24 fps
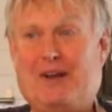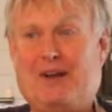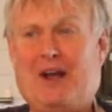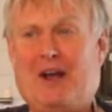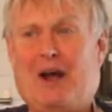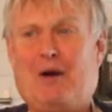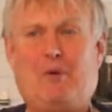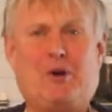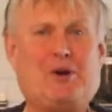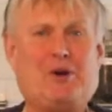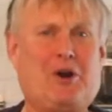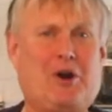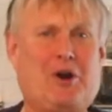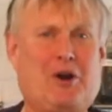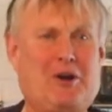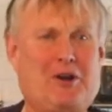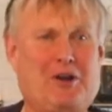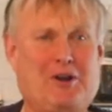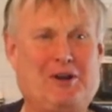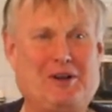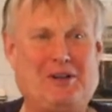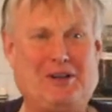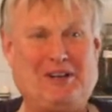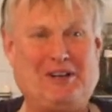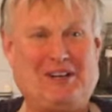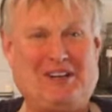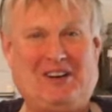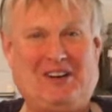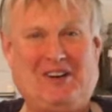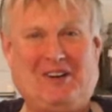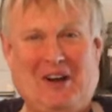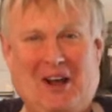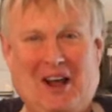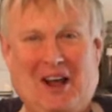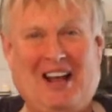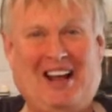worked hard on it. You
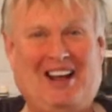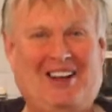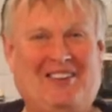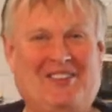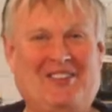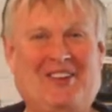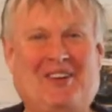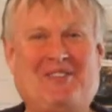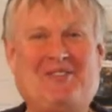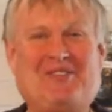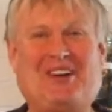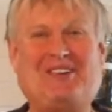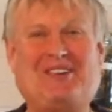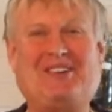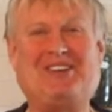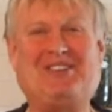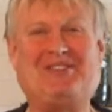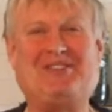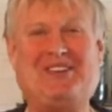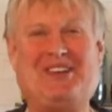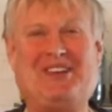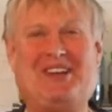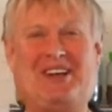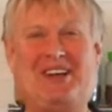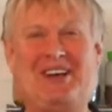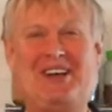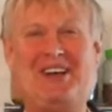know, I'm going to be